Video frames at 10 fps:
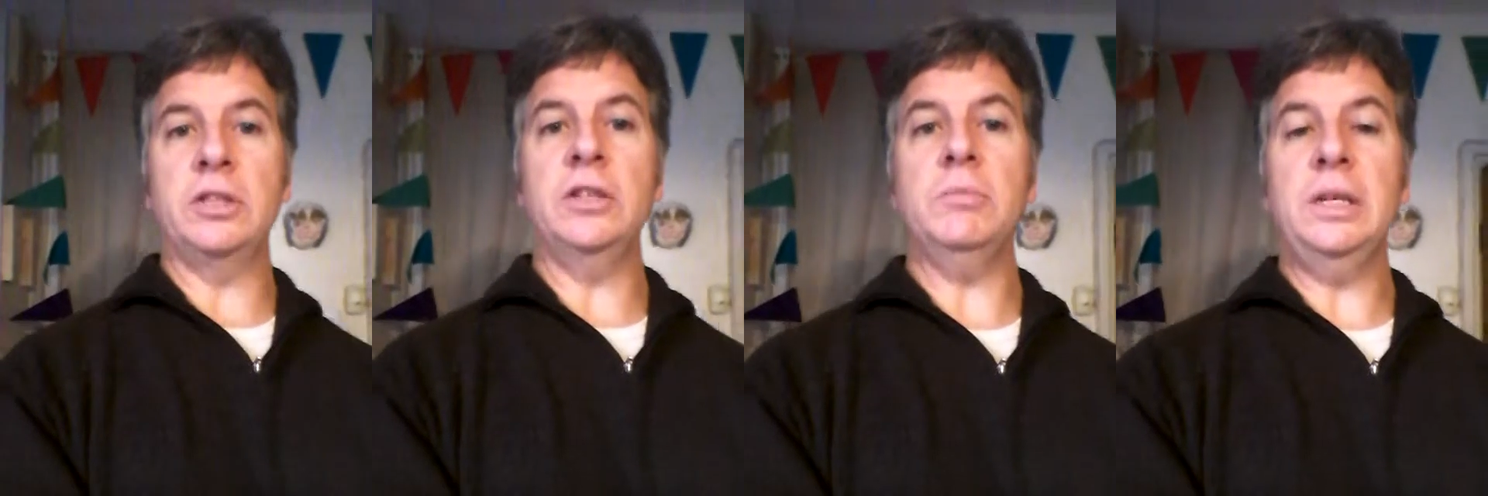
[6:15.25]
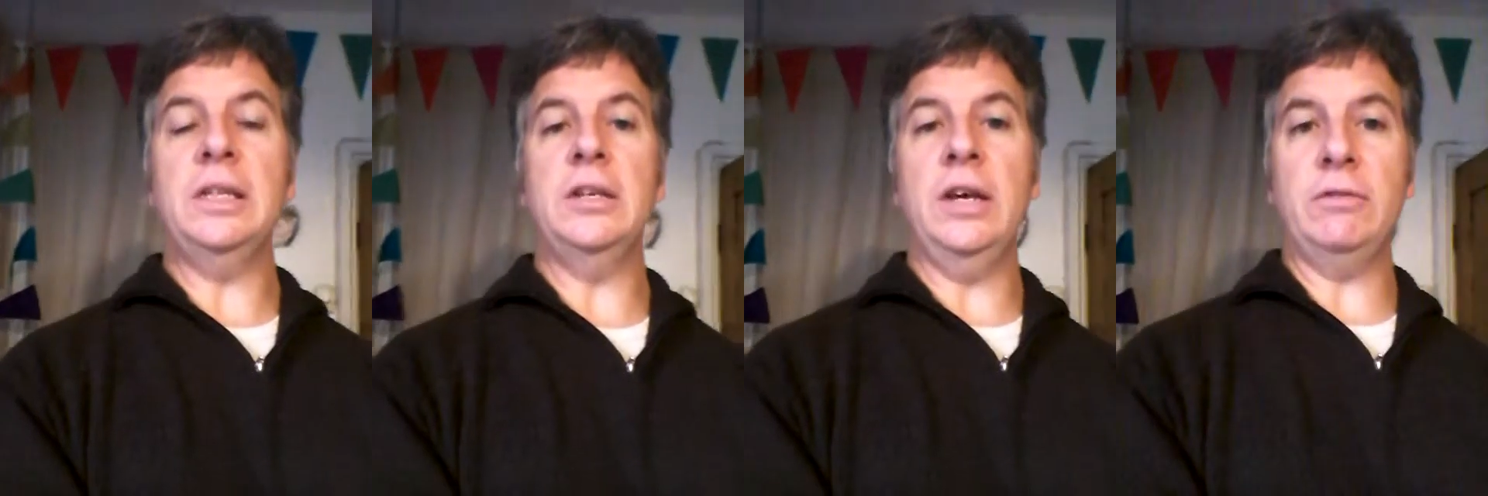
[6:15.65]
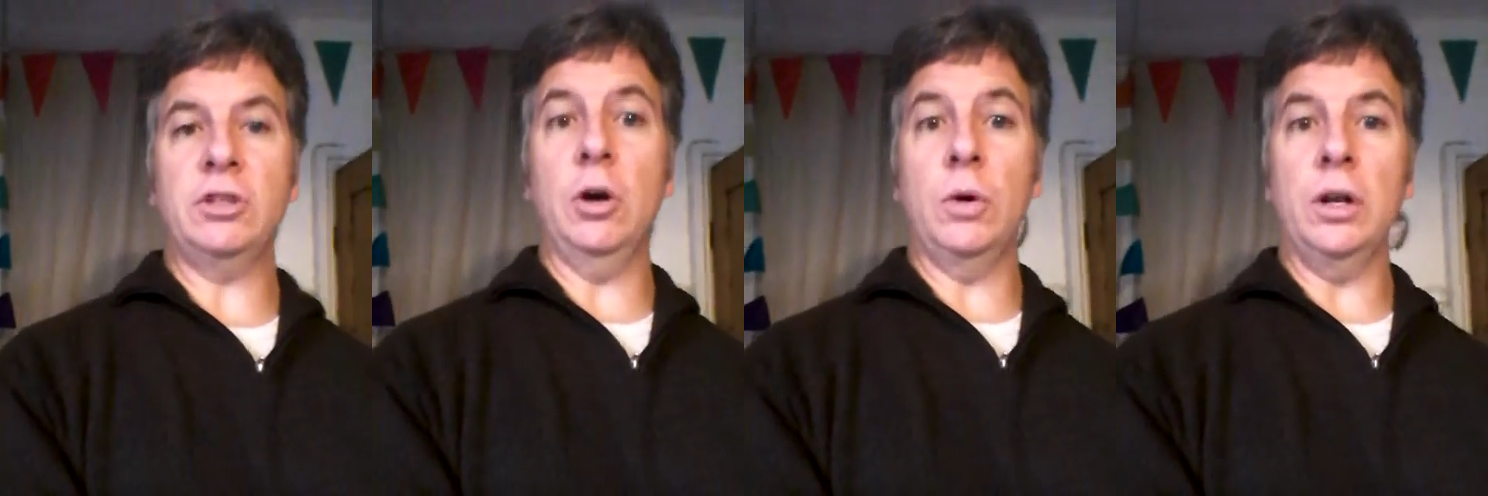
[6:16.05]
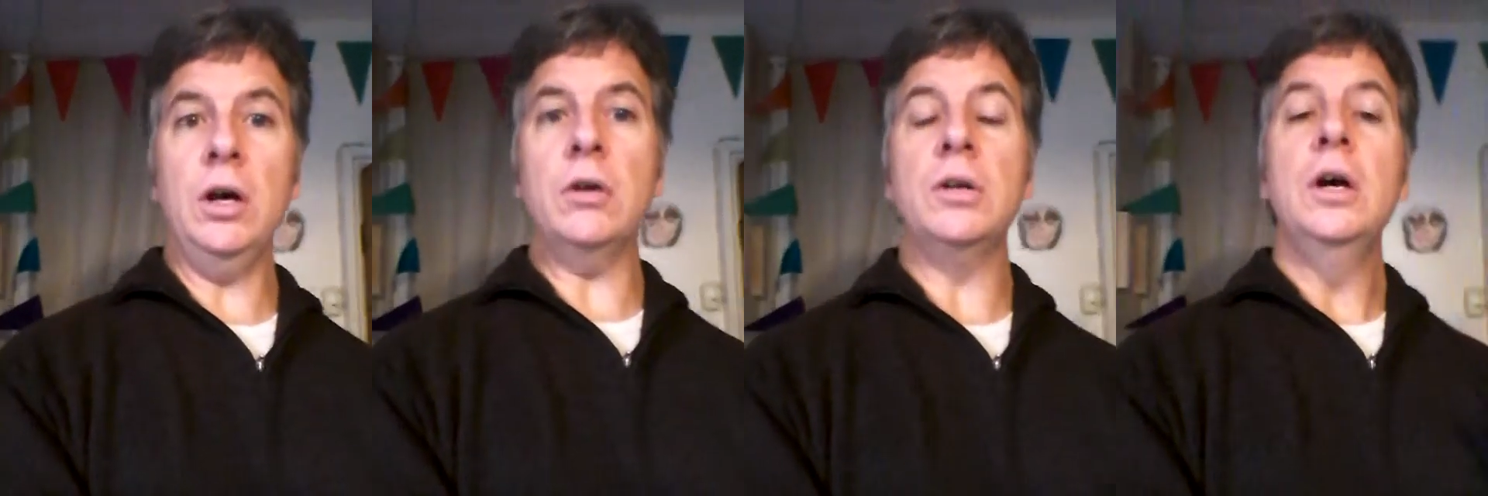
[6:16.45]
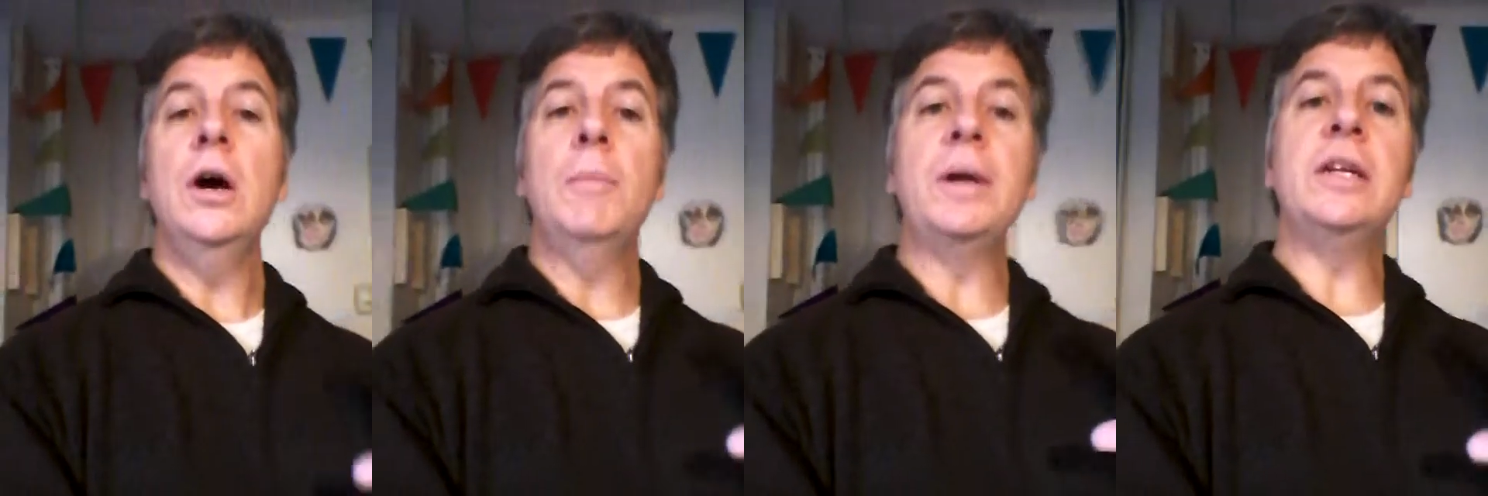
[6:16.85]
It doesn't mean that you have to go it alone,
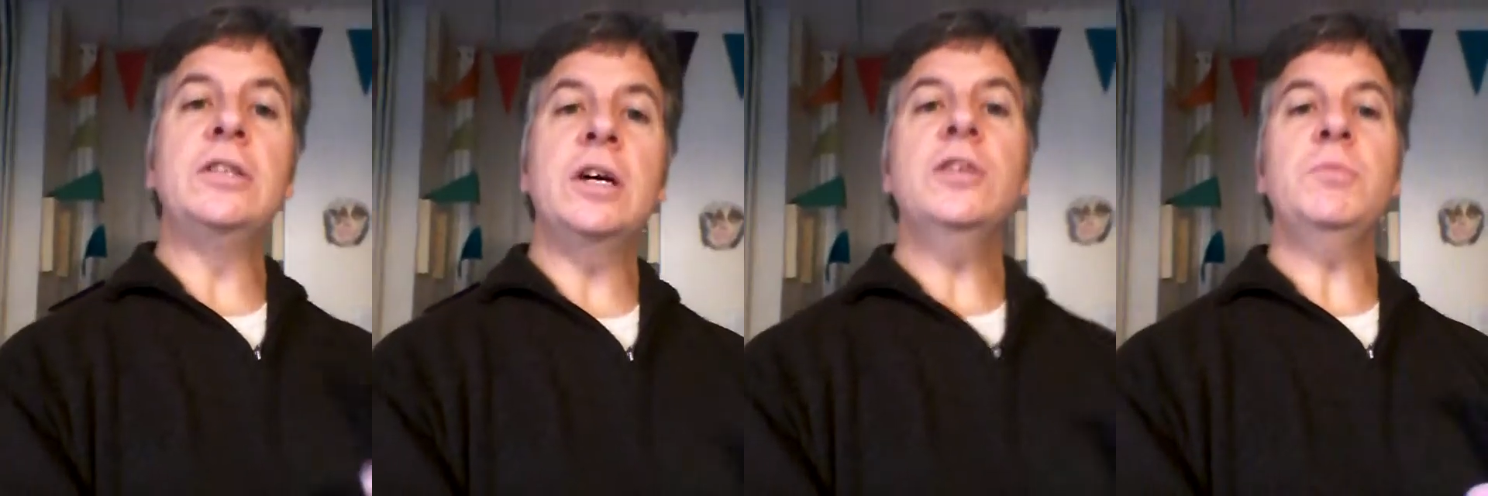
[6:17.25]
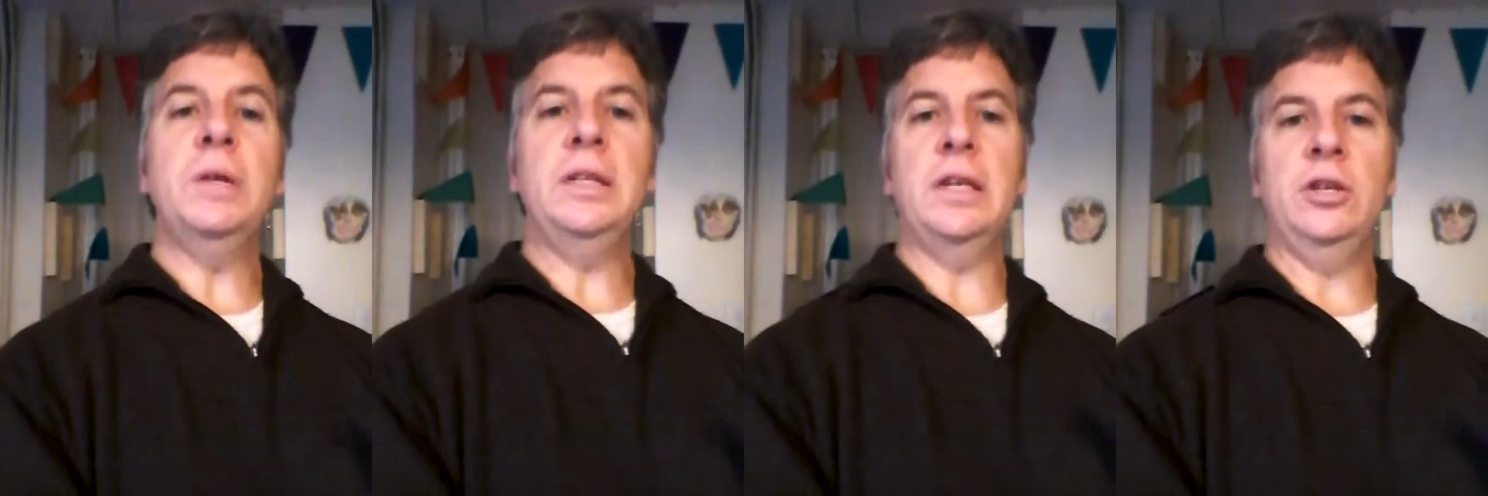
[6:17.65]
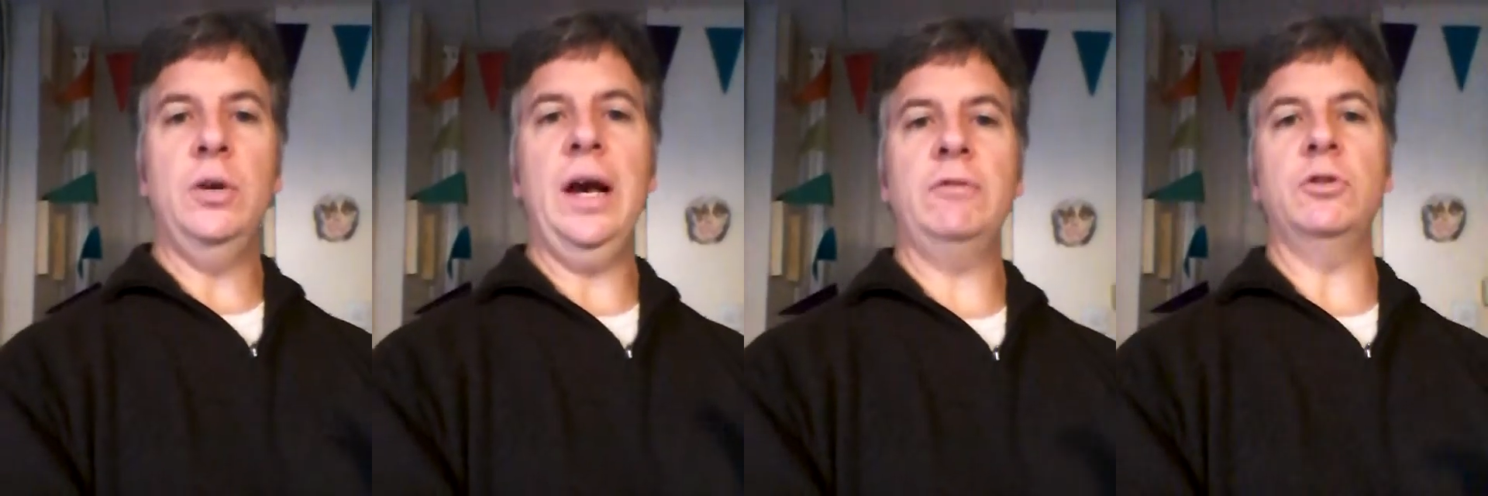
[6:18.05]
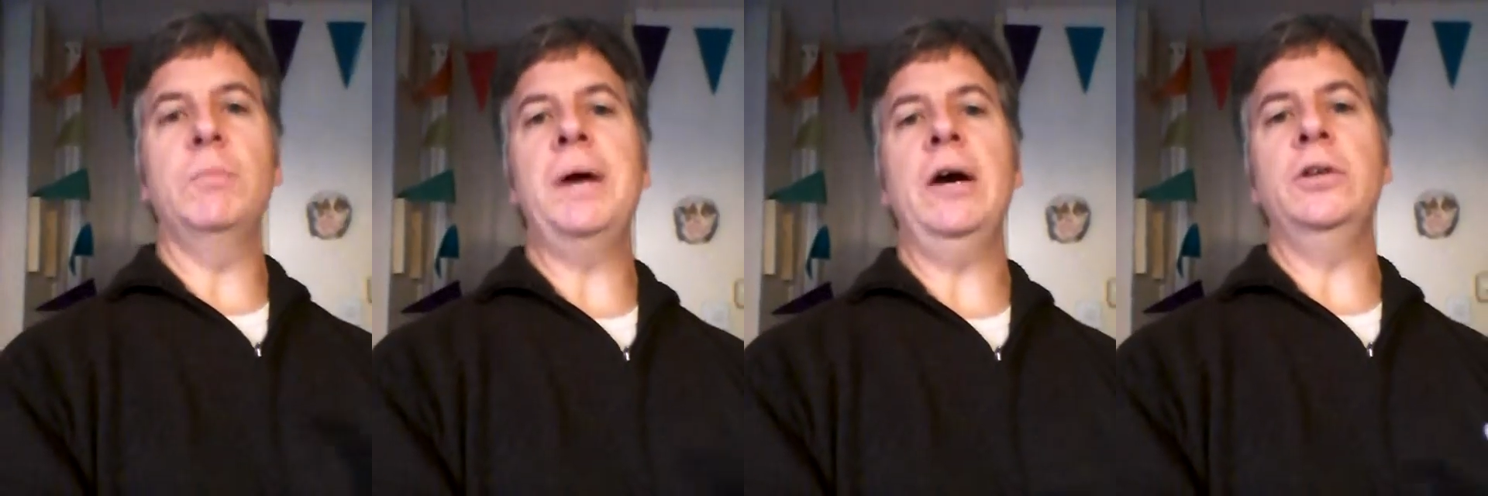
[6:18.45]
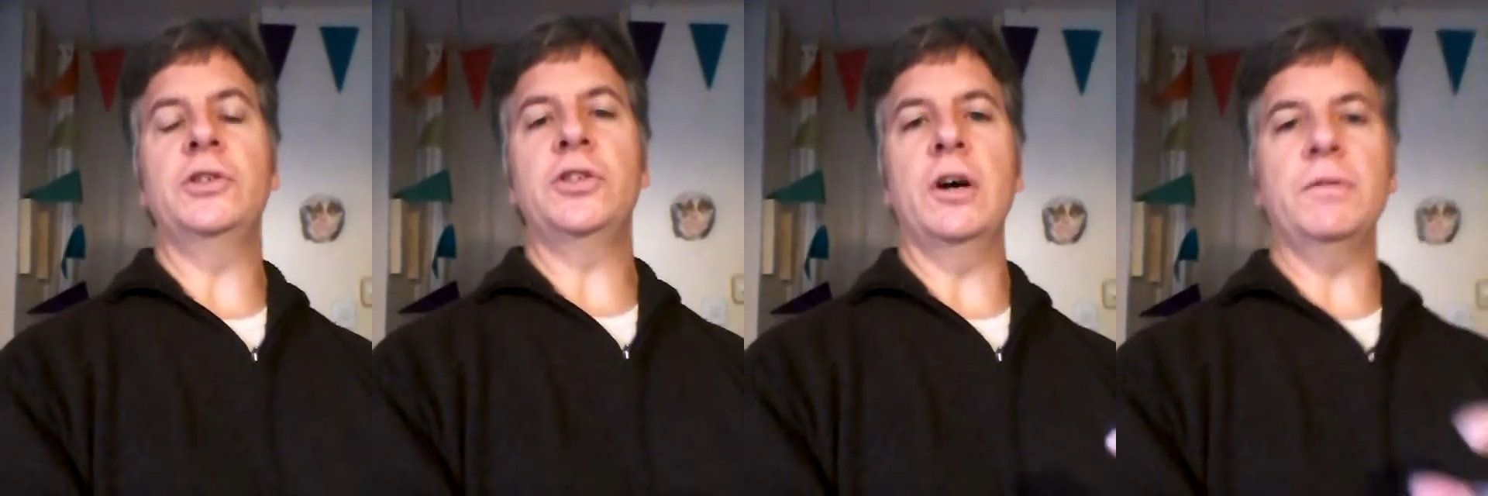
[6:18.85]
but it does mean that you have to empower yourself.